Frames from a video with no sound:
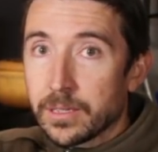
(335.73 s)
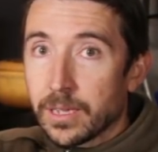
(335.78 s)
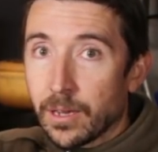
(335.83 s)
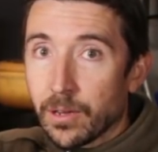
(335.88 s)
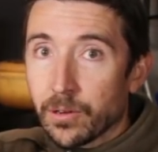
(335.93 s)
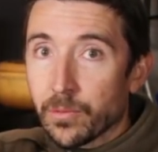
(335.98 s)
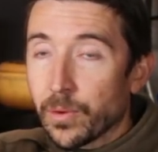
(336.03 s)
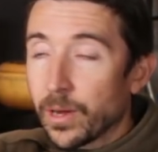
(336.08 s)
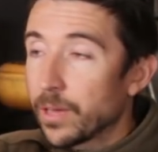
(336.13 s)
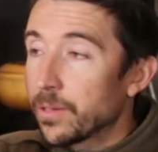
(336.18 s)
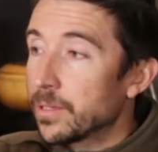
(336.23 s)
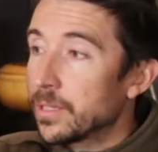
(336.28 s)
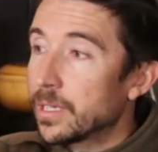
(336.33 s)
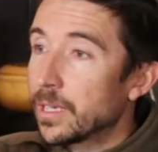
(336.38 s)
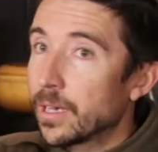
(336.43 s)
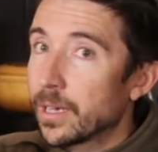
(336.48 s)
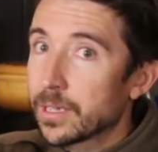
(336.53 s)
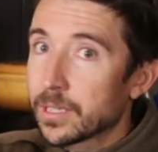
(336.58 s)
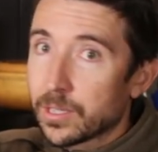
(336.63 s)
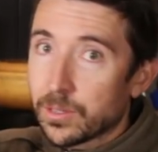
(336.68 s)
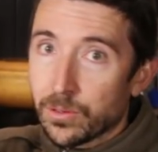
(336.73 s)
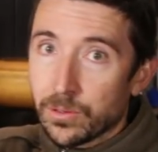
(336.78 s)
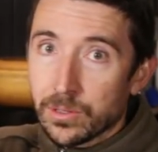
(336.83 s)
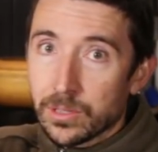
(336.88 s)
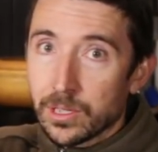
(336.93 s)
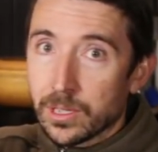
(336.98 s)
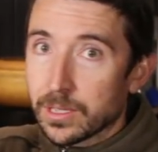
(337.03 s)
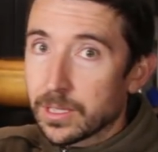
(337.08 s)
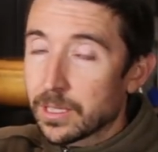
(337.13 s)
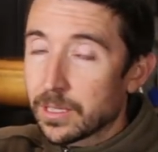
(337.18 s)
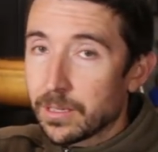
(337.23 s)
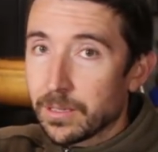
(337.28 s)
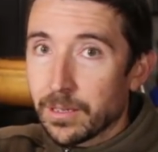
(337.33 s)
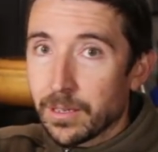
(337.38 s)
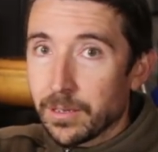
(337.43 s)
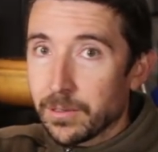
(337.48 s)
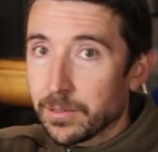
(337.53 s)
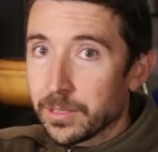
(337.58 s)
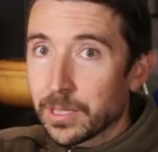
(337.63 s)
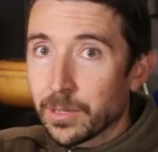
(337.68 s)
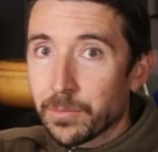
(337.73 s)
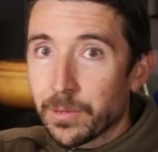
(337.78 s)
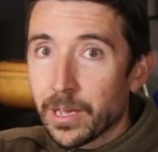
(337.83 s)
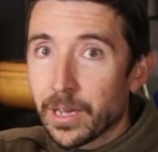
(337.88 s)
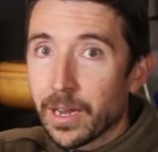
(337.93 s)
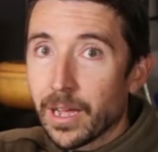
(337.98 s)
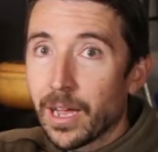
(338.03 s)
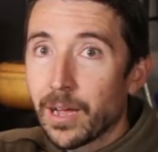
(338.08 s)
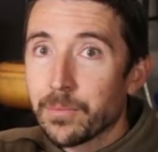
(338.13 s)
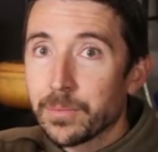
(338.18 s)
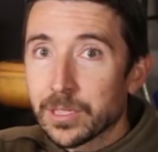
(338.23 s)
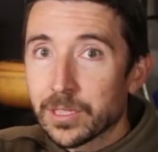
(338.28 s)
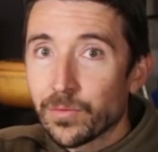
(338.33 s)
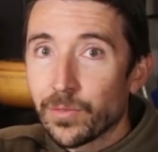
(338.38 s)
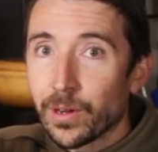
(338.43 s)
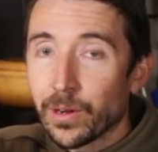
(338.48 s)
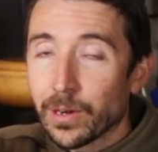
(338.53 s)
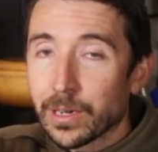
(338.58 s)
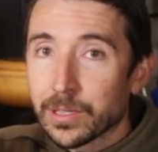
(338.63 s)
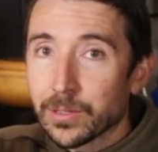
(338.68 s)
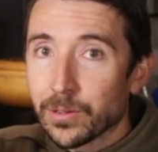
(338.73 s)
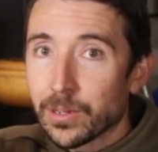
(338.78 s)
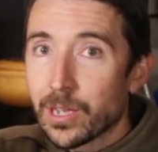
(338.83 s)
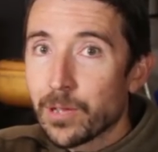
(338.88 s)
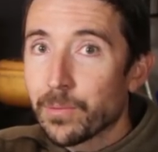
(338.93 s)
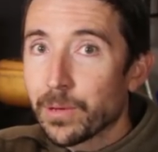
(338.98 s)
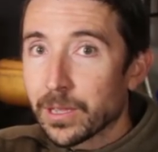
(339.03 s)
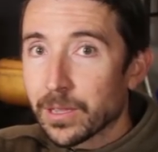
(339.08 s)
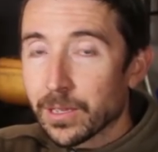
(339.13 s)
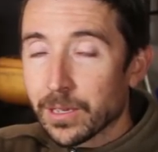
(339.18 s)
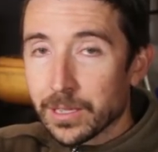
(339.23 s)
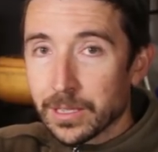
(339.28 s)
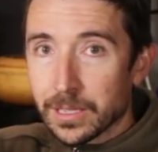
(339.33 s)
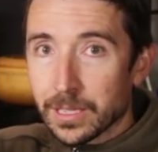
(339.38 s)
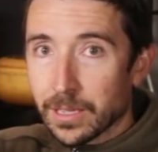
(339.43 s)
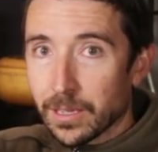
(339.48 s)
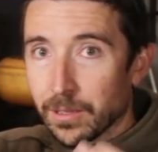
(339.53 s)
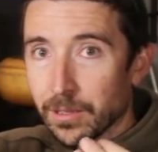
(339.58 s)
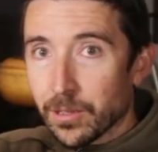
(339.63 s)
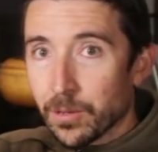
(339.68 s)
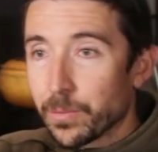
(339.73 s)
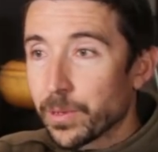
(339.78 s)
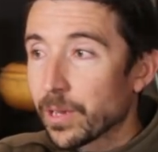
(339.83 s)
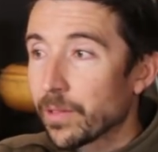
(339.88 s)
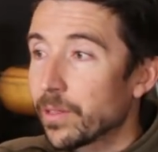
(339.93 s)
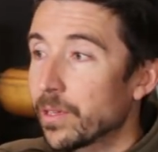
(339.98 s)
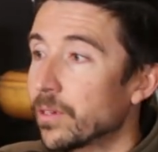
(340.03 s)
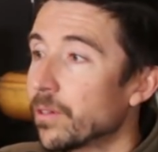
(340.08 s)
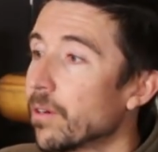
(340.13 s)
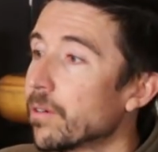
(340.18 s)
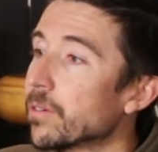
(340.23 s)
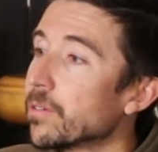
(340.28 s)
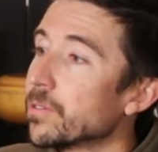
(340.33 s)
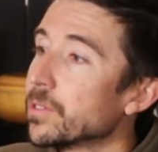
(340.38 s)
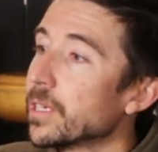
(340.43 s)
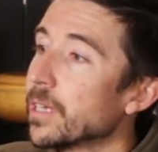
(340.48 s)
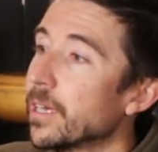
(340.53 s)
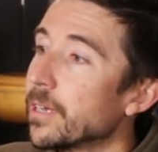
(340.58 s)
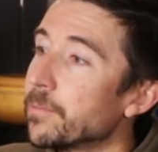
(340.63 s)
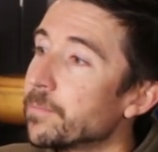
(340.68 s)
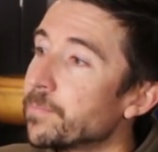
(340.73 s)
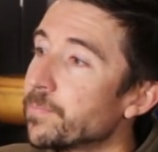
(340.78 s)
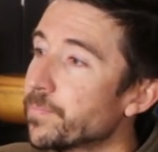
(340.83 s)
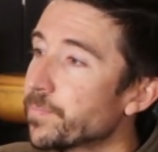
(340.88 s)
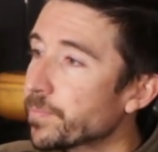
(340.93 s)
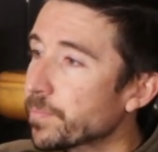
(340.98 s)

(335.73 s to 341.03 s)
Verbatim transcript: down around dusk or just uh, some kind of atmospherics are keeping things a little bit on the darker side.